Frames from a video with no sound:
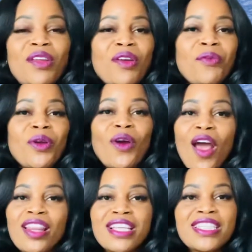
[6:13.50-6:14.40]

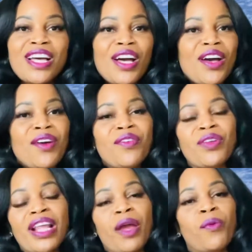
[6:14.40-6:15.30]
regardless
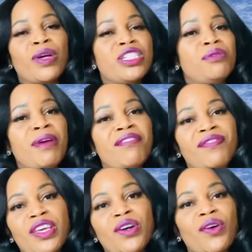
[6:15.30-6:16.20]
of like what you may
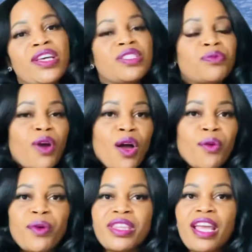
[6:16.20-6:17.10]
feel is
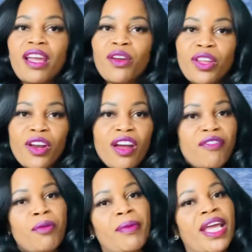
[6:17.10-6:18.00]
wrong with the, their
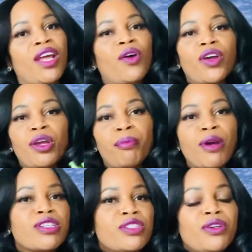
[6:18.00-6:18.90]
government or your
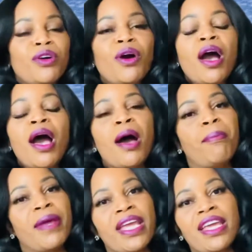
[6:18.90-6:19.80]
personal
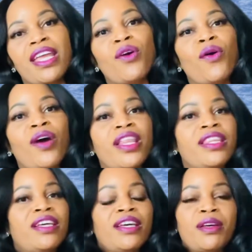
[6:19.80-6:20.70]
opinion on
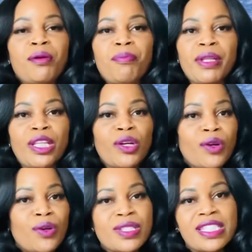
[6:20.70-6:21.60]
the
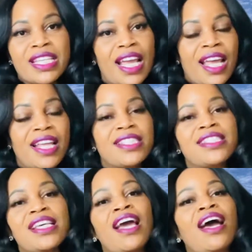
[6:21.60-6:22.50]
political
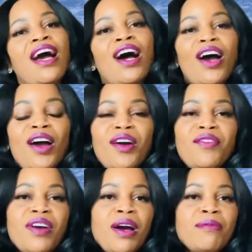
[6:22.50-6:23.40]
stance
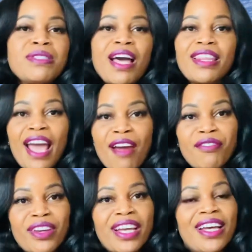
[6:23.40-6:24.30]
of um, South
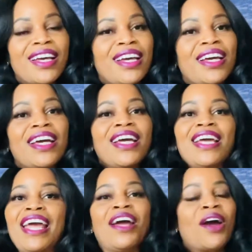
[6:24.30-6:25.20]
Africa,
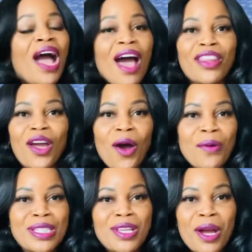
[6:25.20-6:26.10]
how they
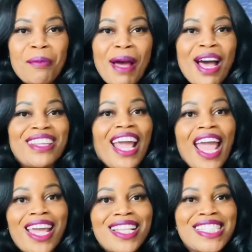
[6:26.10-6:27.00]
always talk about the
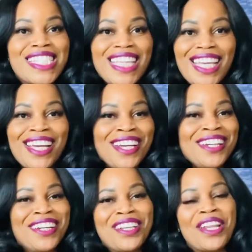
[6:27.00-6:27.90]

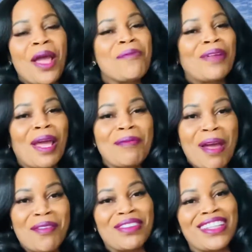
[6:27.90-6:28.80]
ANC, they blame
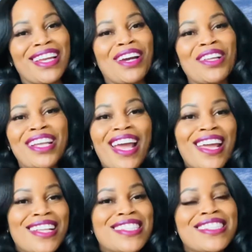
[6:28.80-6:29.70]
everything on the
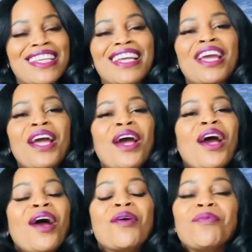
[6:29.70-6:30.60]
ANC,
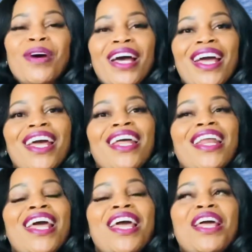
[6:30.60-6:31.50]

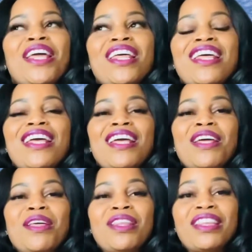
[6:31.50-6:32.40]
but
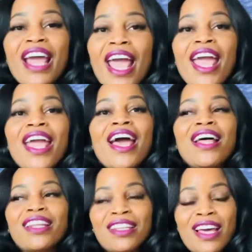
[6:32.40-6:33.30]

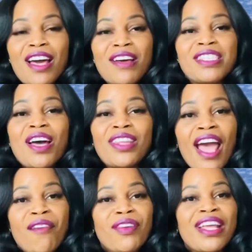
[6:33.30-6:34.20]
they love South
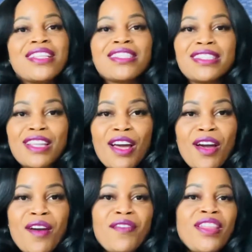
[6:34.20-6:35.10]
Africans
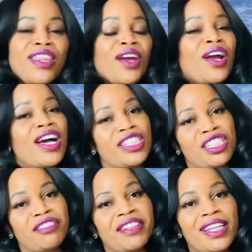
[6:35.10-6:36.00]
love their
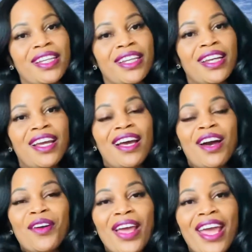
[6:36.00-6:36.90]
country.
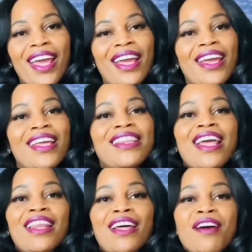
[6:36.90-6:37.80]
Okay,
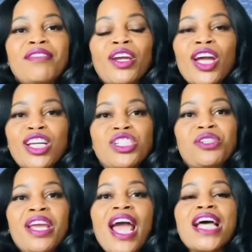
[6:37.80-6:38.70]
they love their
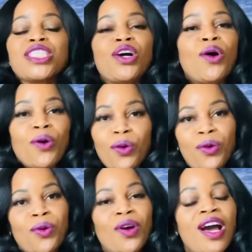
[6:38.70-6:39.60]
country as a
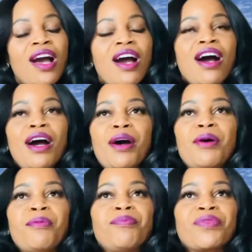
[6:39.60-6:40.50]
whole.
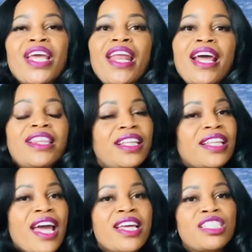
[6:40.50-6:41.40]
Um, and I think
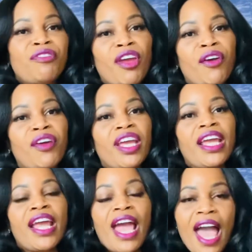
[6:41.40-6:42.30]
that is
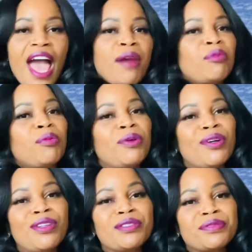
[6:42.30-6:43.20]
very
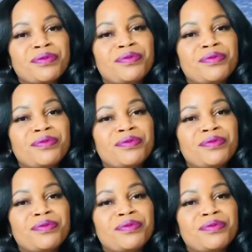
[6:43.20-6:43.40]
admirable.